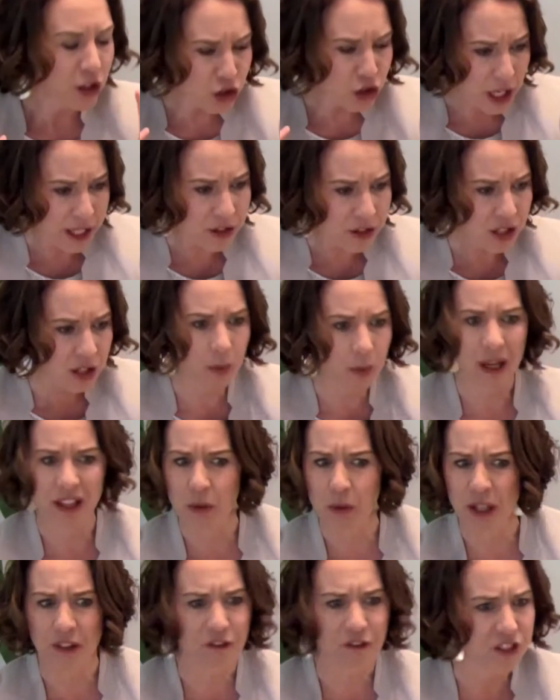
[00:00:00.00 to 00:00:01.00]
changing the way
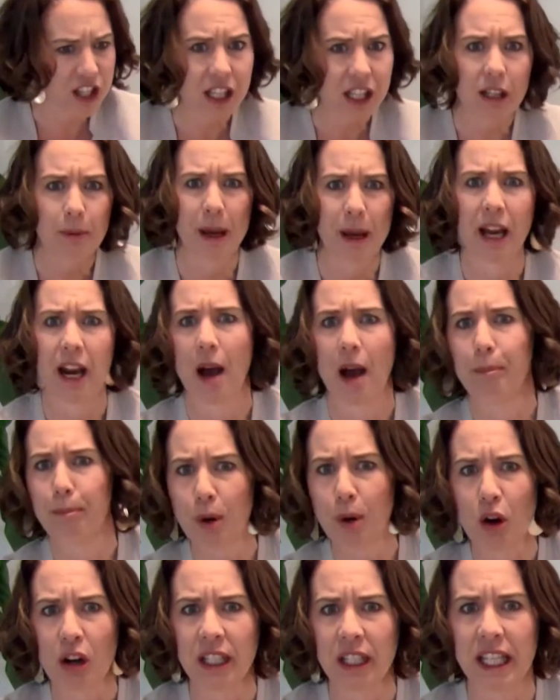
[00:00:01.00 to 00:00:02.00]
that we feel about our
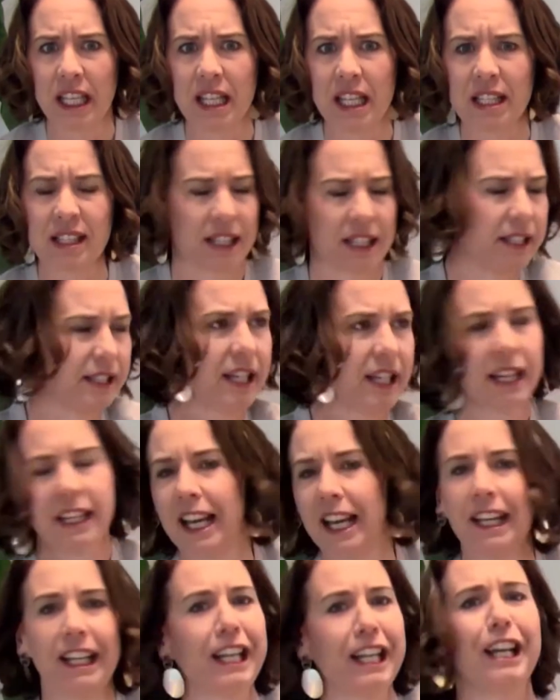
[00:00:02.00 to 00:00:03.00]
bodies and yada,
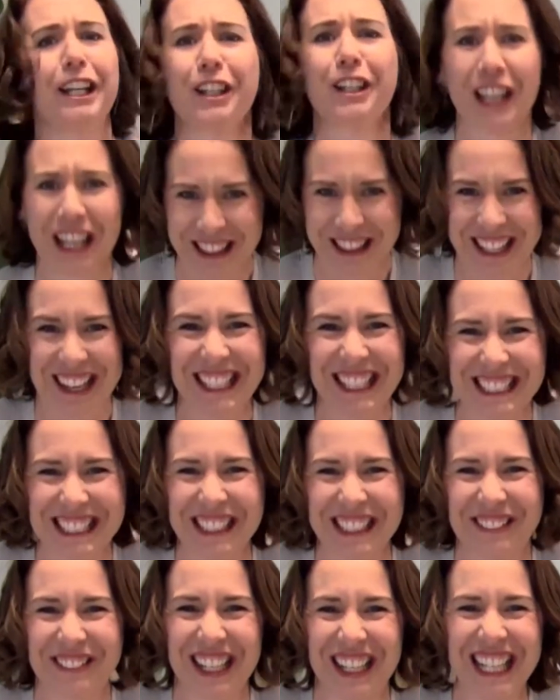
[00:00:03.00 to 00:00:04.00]
yada, yada. You get the
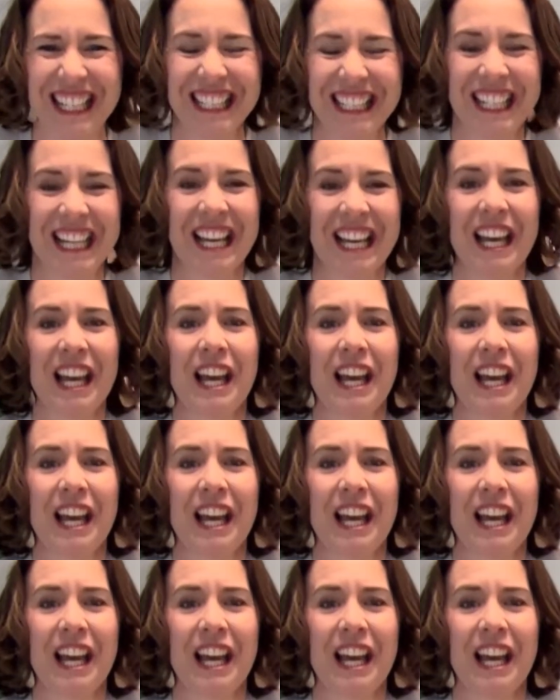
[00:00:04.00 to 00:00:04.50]
idea, right?